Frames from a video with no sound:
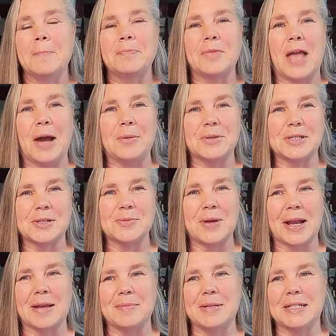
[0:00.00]
That was a
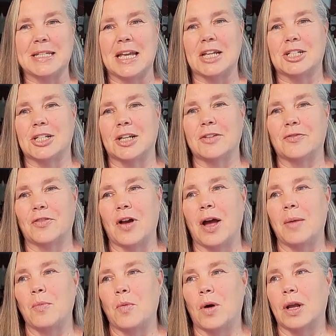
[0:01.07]
recommendation
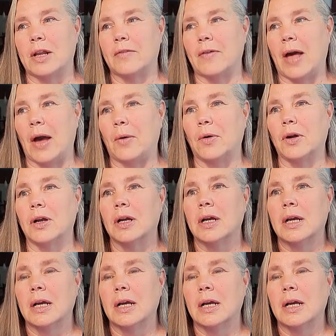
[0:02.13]
from one of our